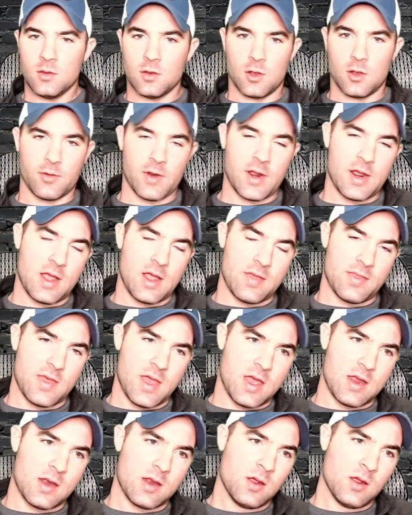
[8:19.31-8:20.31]
All right, and
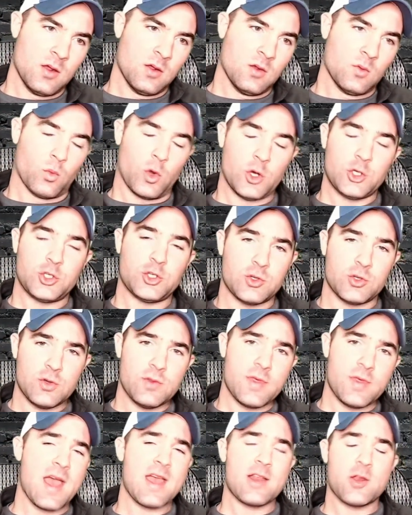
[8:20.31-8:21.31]
then once you do
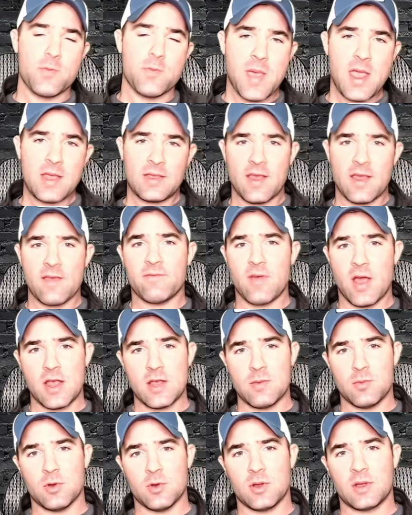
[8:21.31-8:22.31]
that and you make that
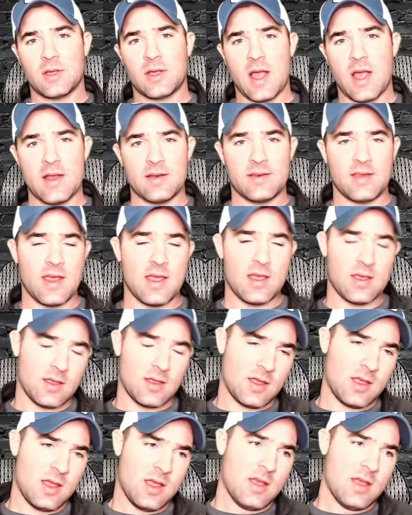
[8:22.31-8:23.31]
valuable content
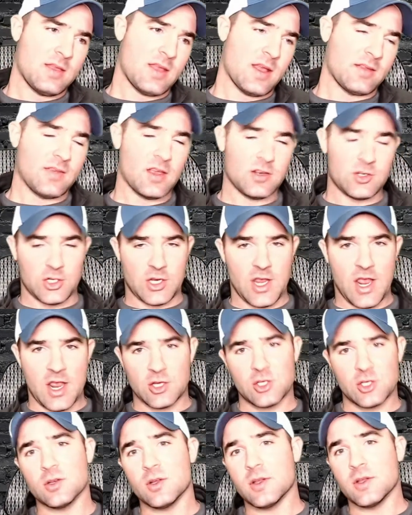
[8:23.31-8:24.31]
that's
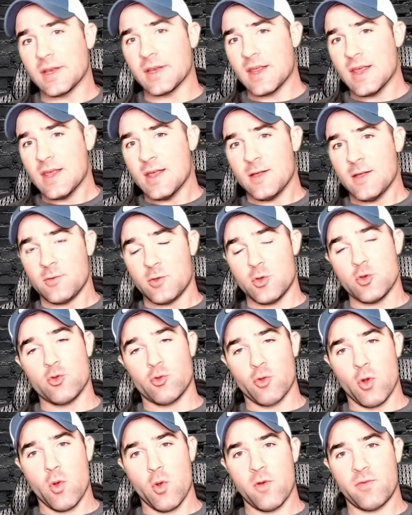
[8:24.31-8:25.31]
educational and you
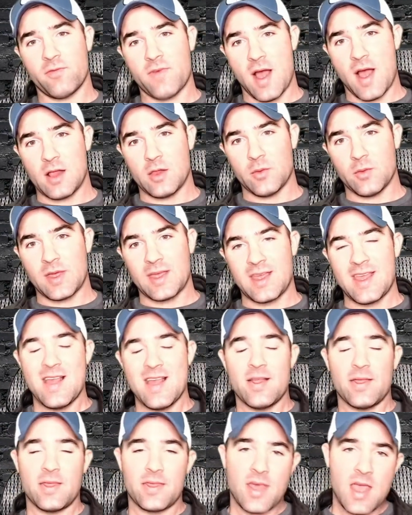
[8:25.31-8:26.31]
grow a following,
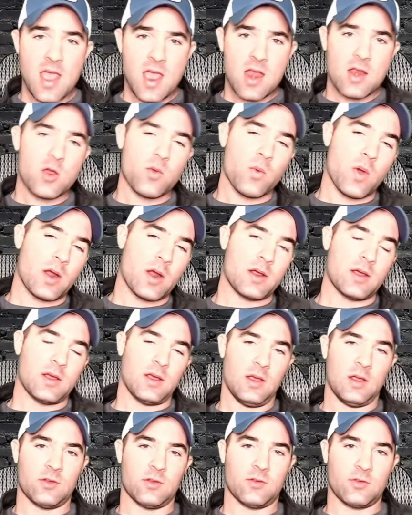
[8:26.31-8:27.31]
then you want to
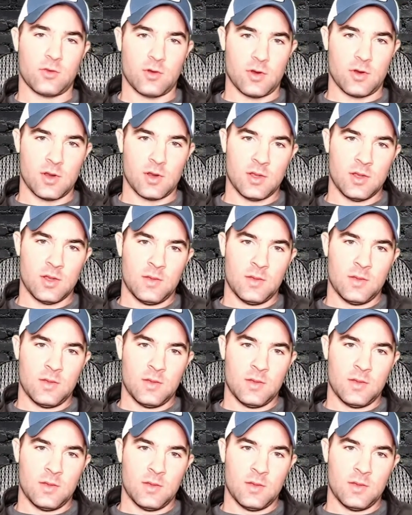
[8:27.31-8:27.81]
insert,